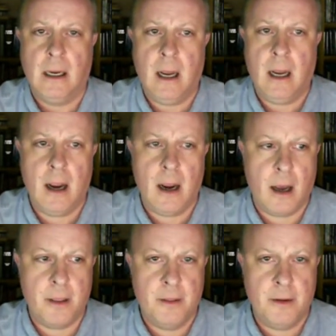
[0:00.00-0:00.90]

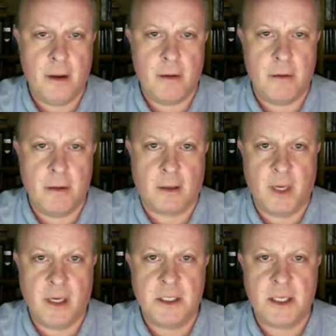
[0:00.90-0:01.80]
It'll
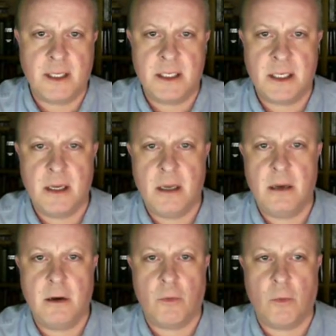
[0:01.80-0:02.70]
be interesting to
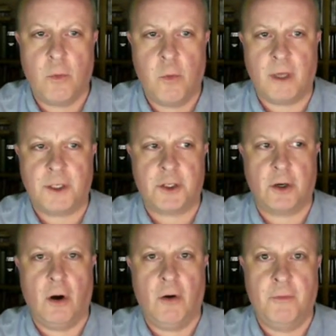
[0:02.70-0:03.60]
see which
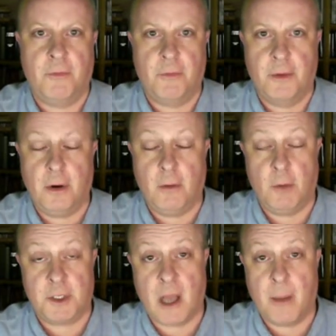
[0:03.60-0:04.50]

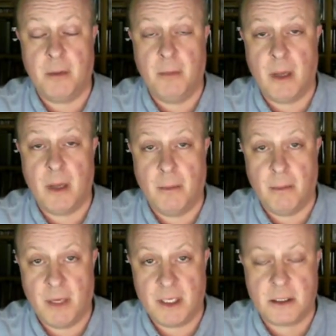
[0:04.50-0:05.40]
cabinet
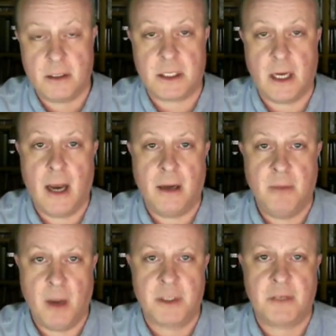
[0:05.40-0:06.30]
ministers
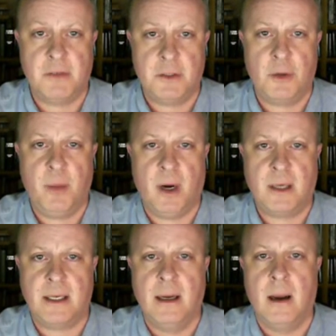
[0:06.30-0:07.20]
and members of the Tory
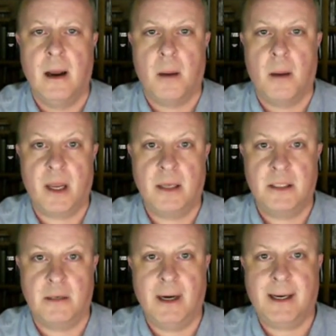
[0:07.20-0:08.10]
Party begin
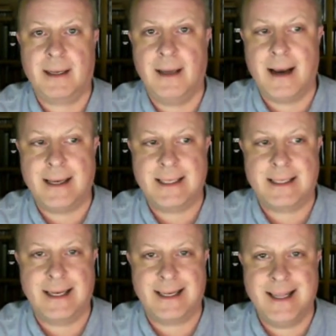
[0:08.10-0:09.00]
to recognise
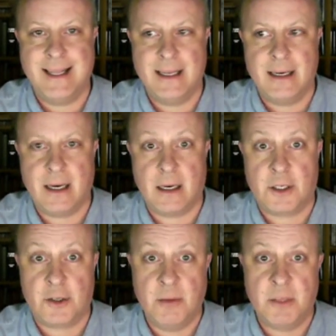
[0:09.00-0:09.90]
that in the
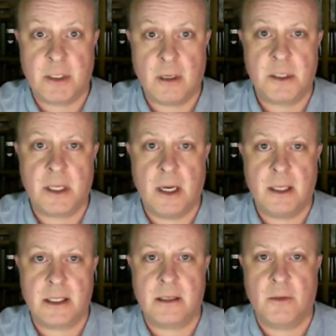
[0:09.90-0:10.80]
extreme
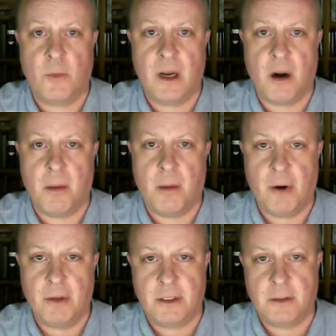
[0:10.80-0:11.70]
circumstances that we are
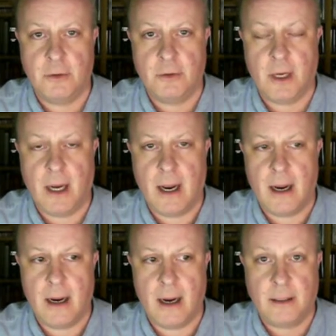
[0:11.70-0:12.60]
about to
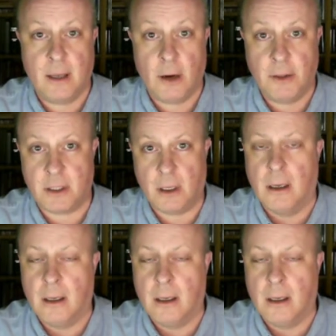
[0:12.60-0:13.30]
encounter,